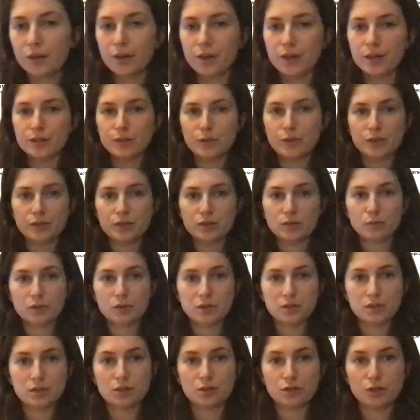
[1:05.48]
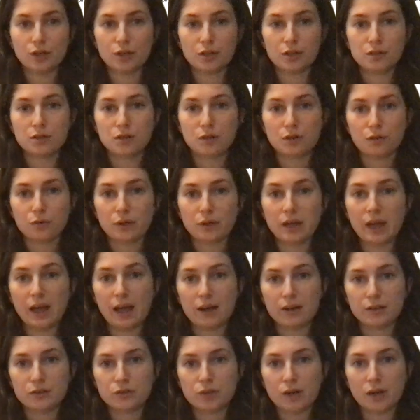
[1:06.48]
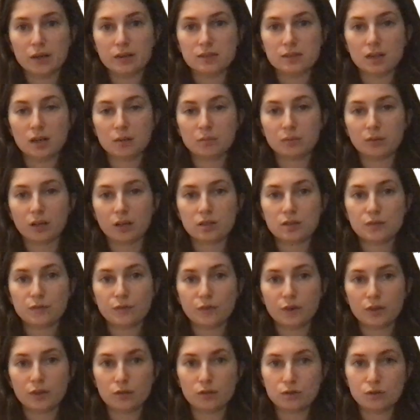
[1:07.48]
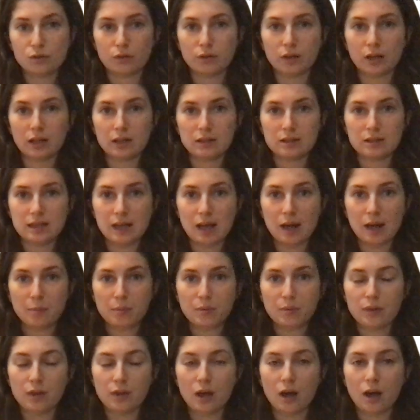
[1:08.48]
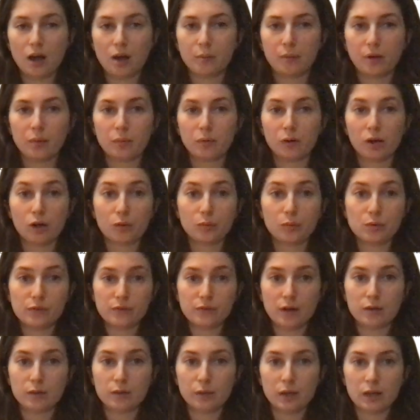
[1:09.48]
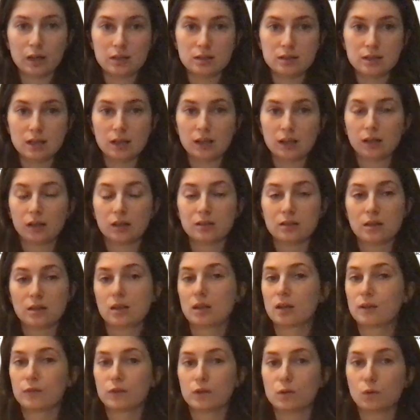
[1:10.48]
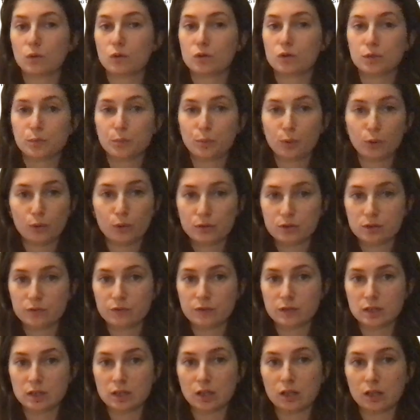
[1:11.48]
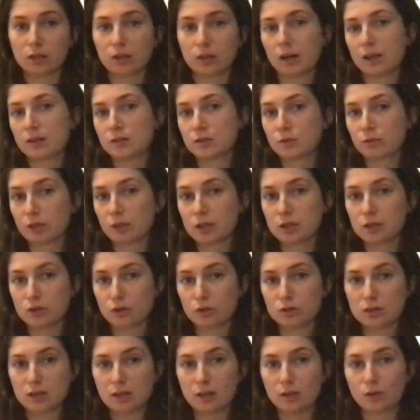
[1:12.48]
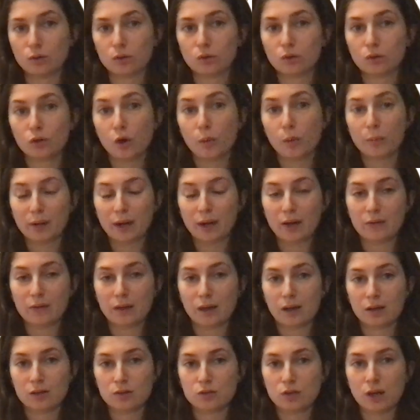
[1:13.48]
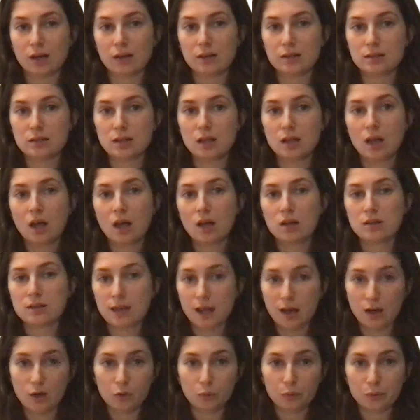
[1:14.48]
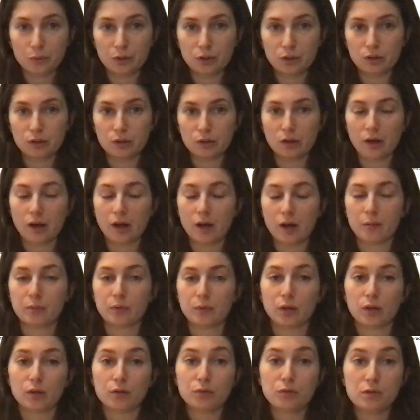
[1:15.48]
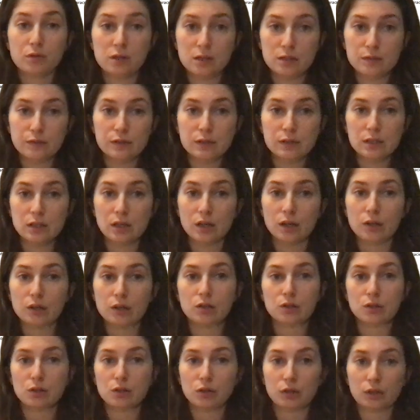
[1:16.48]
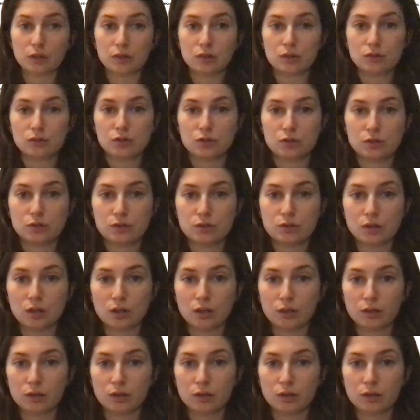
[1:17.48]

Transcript: So I just wanted to show you the three extracts that I'm going to focus on in depth. Um, I'll move out the way in a second, and then if you want to pause the video and screenshot it or copy out the extracts to help you um, go through this video, you can do so.